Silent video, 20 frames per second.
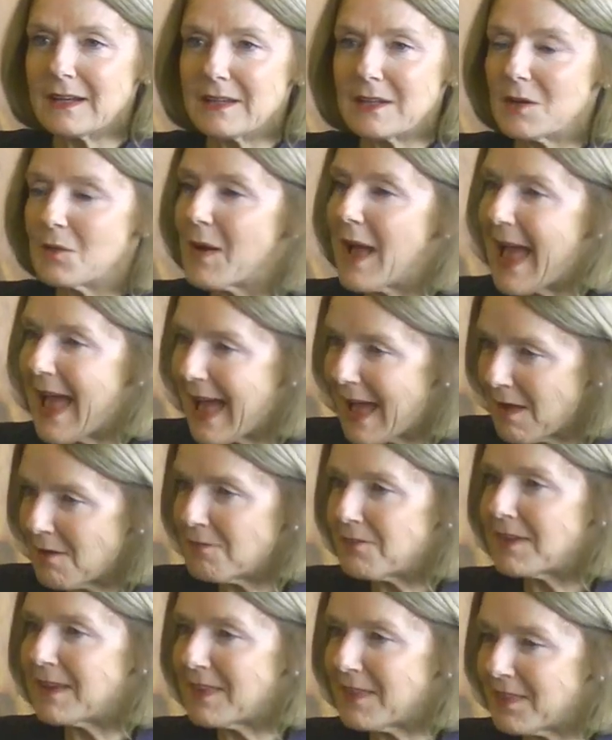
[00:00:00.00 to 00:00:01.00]
you know,
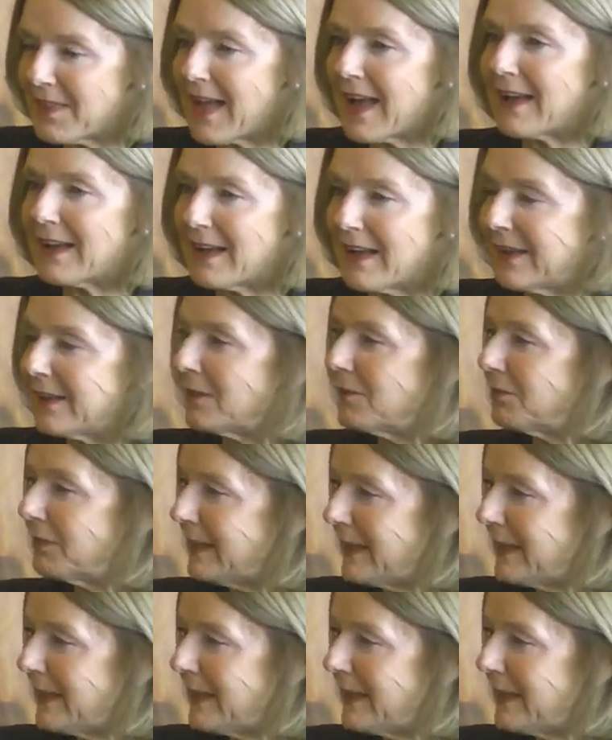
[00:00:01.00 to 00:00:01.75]
having that kind of